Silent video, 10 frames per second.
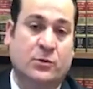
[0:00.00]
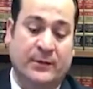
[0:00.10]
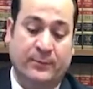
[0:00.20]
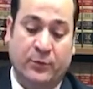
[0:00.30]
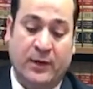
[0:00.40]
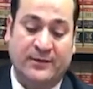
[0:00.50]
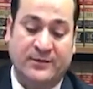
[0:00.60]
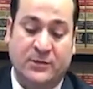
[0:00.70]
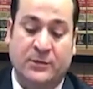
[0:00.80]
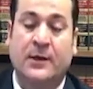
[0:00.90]
It only
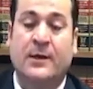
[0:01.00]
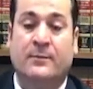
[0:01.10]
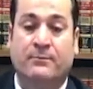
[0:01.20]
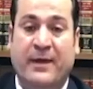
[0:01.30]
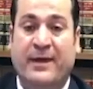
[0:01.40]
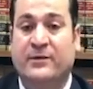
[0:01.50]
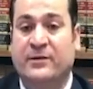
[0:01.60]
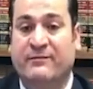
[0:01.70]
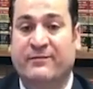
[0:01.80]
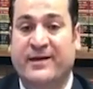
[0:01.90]
applies the
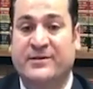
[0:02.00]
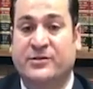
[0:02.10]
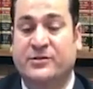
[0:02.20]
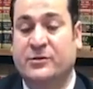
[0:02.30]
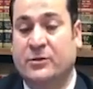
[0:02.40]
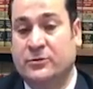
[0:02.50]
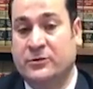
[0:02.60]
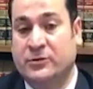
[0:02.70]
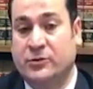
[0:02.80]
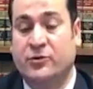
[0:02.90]
main
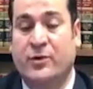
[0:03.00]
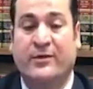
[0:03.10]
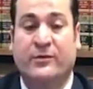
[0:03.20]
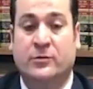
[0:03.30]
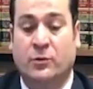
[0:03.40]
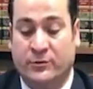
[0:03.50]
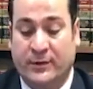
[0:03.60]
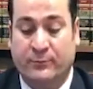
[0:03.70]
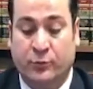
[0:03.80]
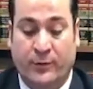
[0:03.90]
the trader or
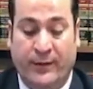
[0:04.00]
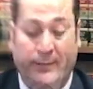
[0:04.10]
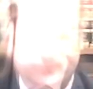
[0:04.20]
the employee.